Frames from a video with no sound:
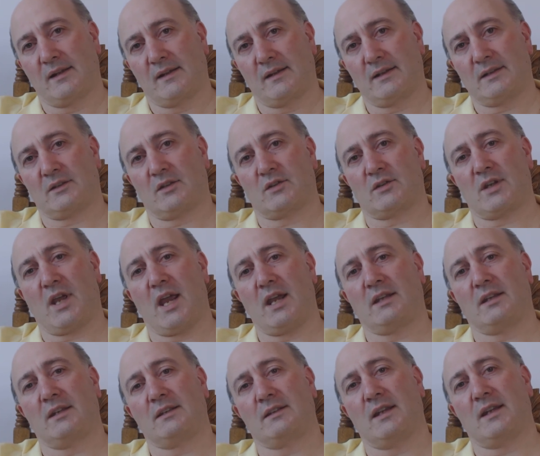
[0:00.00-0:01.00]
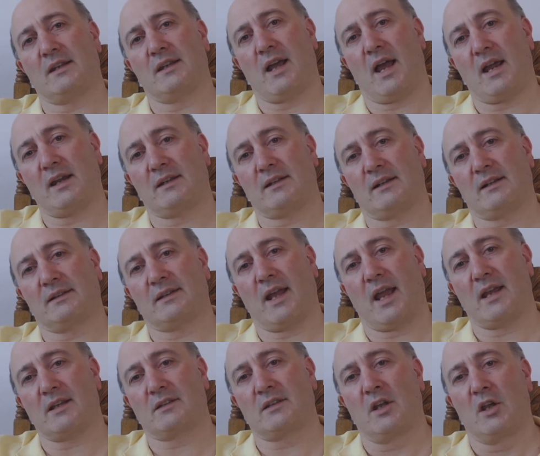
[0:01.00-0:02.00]
This society is entitled
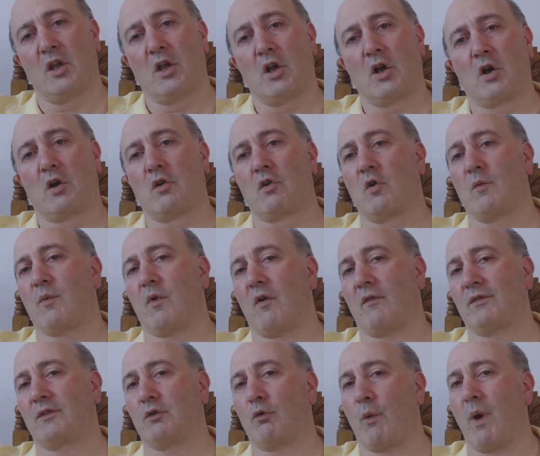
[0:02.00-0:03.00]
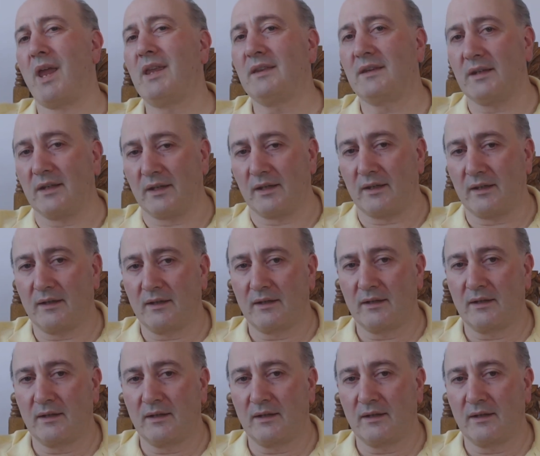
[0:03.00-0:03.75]
as Group of 20.